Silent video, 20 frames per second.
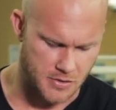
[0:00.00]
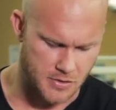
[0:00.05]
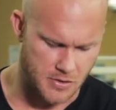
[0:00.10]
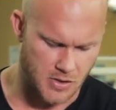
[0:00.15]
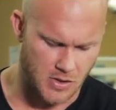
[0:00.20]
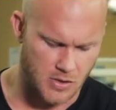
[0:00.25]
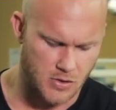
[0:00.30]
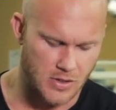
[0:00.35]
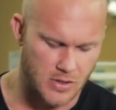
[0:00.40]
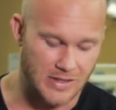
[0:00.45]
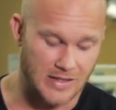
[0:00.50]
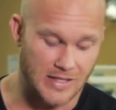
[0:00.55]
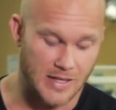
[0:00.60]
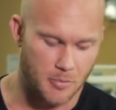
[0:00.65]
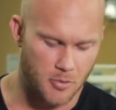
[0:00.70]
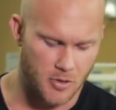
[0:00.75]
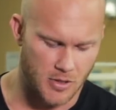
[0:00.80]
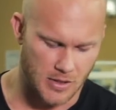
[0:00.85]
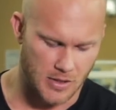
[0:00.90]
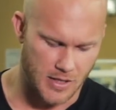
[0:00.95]
Do you
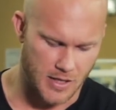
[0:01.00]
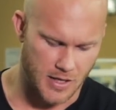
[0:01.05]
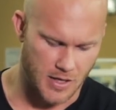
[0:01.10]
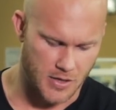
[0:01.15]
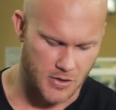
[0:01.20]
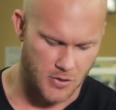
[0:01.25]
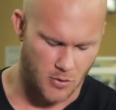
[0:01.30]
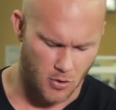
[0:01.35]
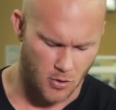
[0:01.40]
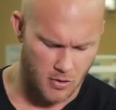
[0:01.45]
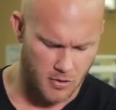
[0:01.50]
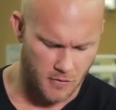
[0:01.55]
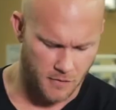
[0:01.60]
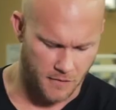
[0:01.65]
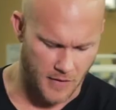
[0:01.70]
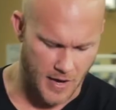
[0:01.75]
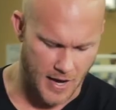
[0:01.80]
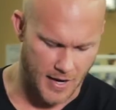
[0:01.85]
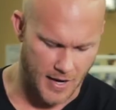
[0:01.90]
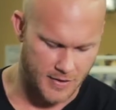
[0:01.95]
deliberately ignore the
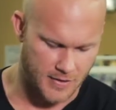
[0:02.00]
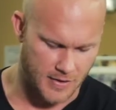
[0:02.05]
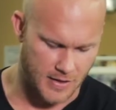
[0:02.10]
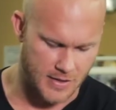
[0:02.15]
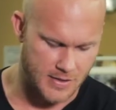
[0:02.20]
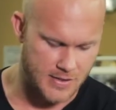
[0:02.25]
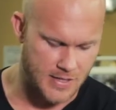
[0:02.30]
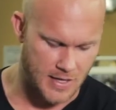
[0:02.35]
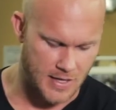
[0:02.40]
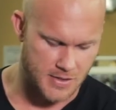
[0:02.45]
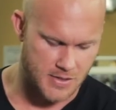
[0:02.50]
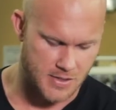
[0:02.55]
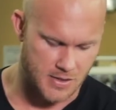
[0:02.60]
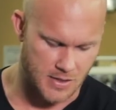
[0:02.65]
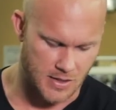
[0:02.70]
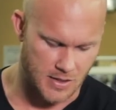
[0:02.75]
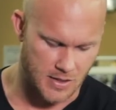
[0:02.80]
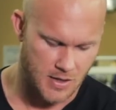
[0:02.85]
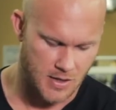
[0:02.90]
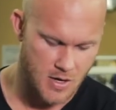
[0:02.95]
fact that
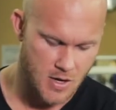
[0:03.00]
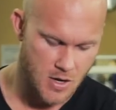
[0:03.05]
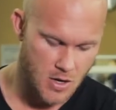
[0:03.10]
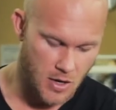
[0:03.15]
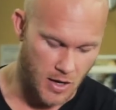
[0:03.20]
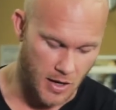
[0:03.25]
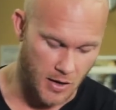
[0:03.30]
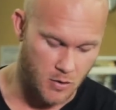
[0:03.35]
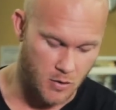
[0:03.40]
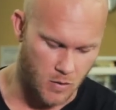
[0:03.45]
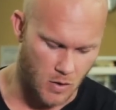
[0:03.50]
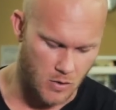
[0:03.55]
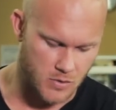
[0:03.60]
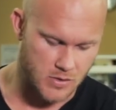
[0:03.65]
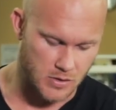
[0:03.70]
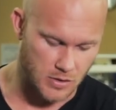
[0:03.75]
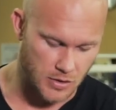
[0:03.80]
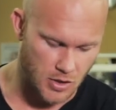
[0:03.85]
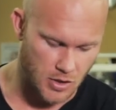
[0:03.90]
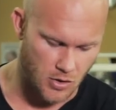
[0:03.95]
intensity, in quotes,
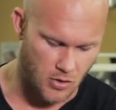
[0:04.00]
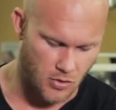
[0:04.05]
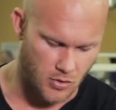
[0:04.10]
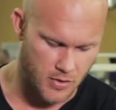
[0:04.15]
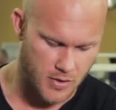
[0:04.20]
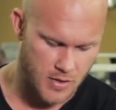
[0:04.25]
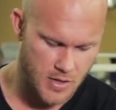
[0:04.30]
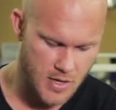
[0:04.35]
load,